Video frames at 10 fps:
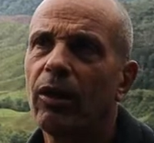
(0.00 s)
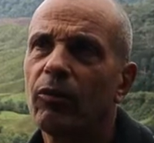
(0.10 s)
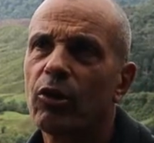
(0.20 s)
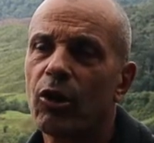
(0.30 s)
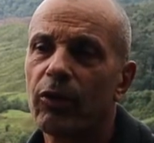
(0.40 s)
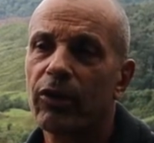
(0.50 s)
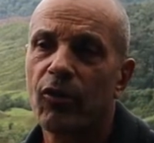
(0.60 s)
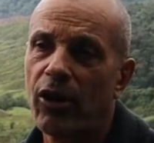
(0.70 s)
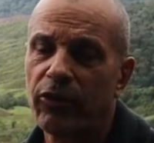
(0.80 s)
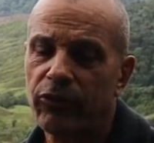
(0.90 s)
growing
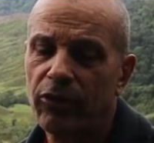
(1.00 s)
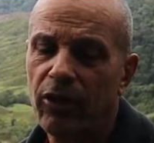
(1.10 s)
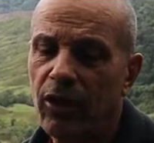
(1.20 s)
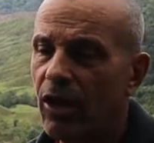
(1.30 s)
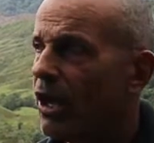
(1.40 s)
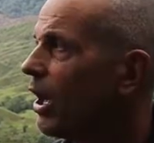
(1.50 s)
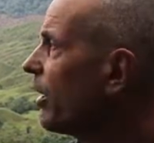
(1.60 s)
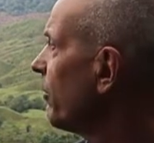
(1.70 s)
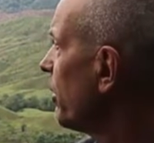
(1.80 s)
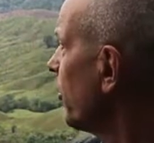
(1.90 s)
grass.
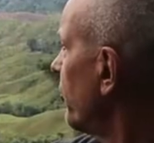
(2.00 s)
And when you